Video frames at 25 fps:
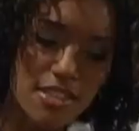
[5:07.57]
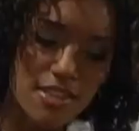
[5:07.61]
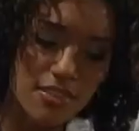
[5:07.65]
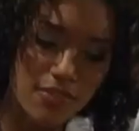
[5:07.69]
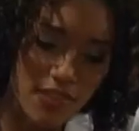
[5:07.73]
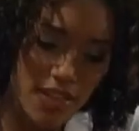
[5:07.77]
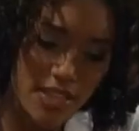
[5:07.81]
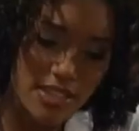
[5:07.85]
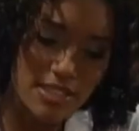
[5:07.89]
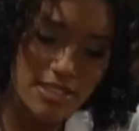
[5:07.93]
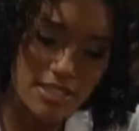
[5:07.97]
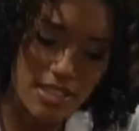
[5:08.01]
if
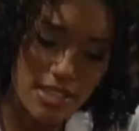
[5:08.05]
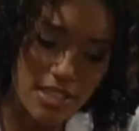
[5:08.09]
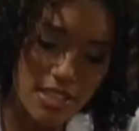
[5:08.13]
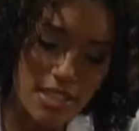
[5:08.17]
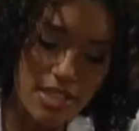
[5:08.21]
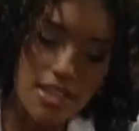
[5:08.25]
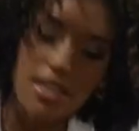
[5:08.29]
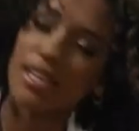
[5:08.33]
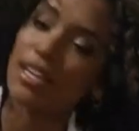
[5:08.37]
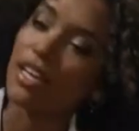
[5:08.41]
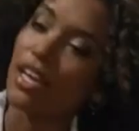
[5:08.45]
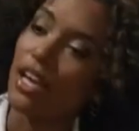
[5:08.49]
I
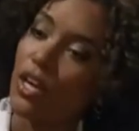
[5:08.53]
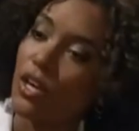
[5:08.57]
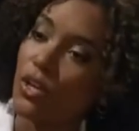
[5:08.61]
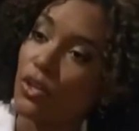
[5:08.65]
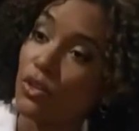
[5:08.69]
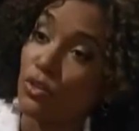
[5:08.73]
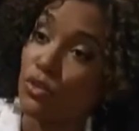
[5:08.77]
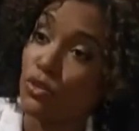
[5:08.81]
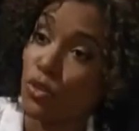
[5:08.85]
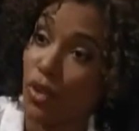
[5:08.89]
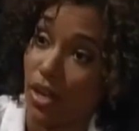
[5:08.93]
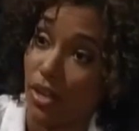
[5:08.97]
did,
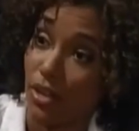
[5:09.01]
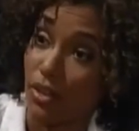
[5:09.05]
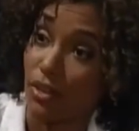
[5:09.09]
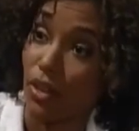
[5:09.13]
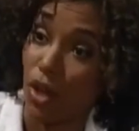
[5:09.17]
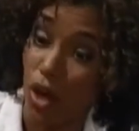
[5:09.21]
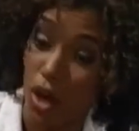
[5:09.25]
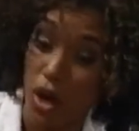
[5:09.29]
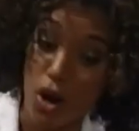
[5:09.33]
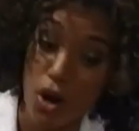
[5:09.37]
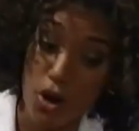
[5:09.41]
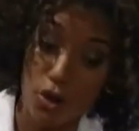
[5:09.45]
you try a
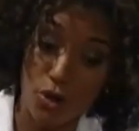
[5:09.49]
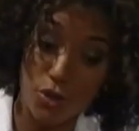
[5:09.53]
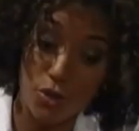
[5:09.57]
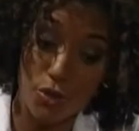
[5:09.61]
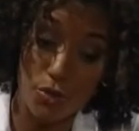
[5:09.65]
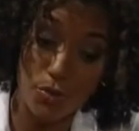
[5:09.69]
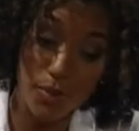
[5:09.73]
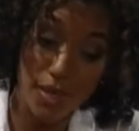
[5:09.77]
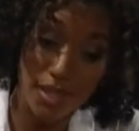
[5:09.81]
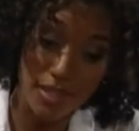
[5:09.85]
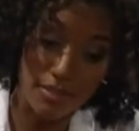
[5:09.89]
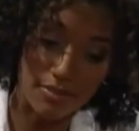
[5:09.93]
lot harder
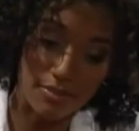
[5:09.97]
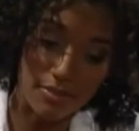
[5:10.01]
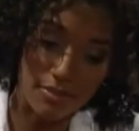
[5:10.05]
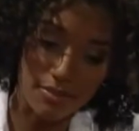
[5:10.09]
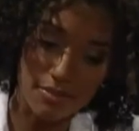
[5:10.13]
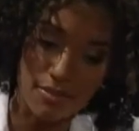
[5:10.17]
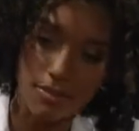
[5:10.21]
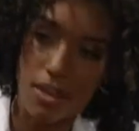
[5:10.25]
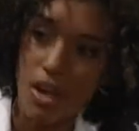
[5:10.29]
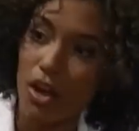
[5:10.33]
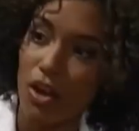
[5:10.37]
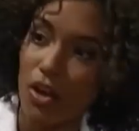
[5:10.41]
to win
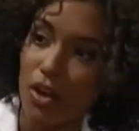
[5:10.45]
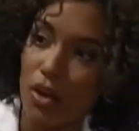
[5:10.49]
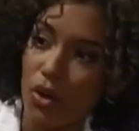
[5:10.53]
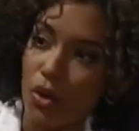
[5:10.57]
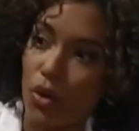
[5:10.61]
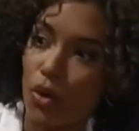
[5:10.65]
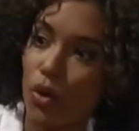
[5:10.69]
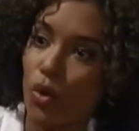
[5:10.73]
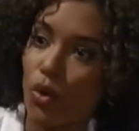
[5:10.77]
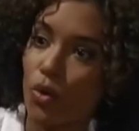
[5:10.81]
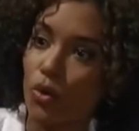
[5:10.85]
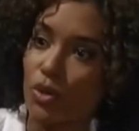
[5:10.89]

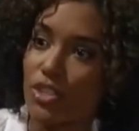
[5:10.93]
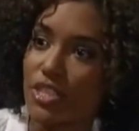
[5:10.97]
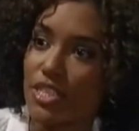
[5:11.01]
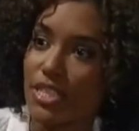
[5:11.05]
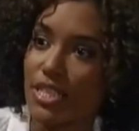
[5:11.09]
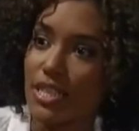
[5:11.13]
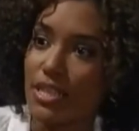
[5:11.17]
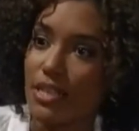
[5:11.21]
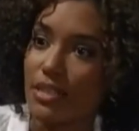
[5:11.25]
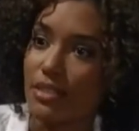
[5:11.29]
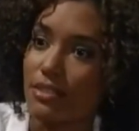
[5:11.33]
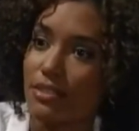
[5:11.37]
or
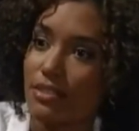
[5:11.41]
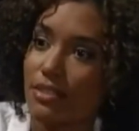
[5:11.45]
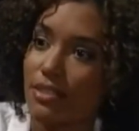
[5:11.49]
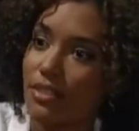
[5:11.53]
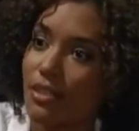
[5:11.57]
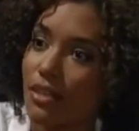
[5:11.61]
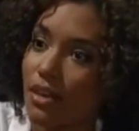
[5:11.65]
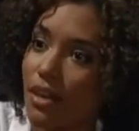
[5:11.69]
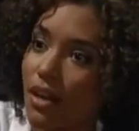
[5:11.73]
cheat.